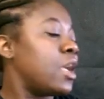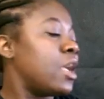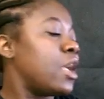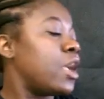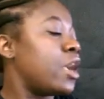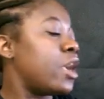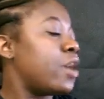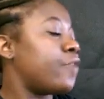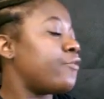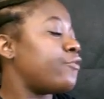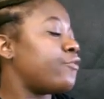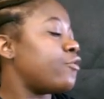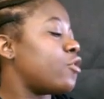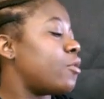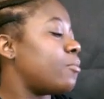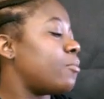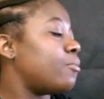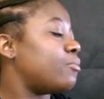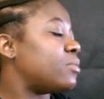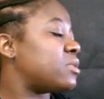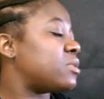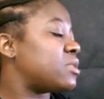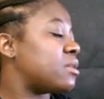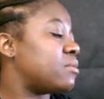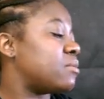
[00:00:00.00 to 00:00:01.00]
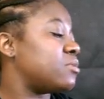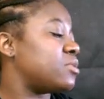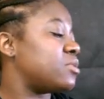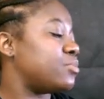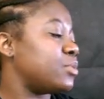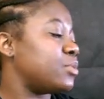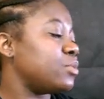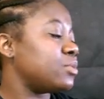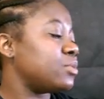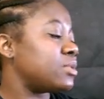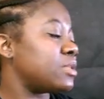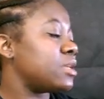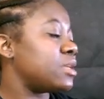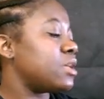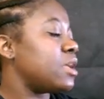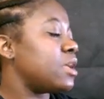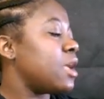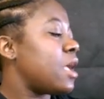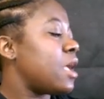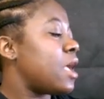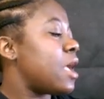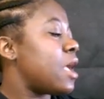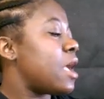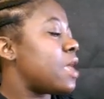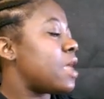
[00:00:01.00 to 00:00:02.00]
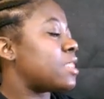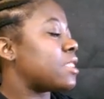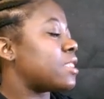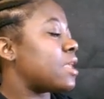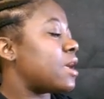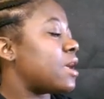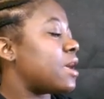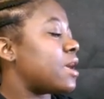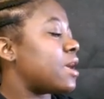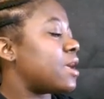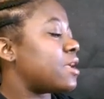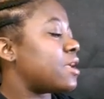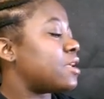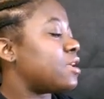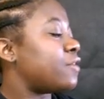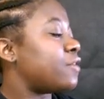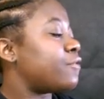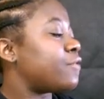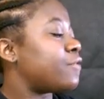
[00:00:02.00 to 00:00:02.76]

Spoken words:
hair from Sam's Beauty, and I